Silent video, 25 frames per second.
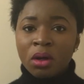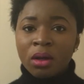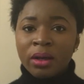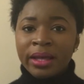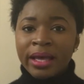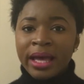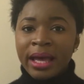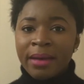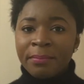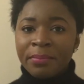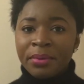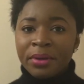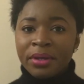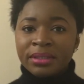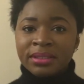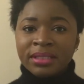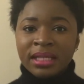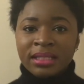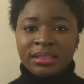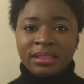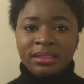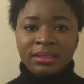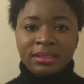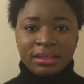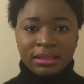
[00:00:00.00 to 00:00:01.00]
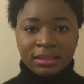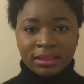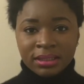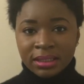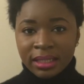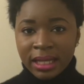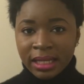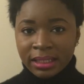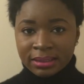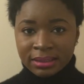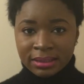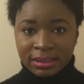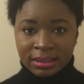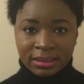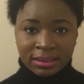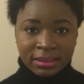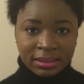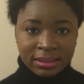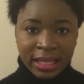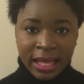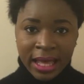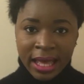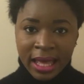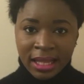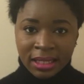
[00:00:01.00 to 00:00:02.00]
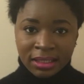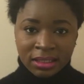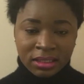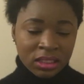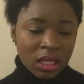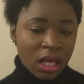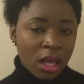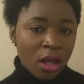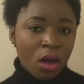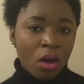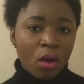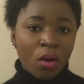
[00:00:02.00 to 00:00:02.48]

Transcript: on campus as a teaching assistant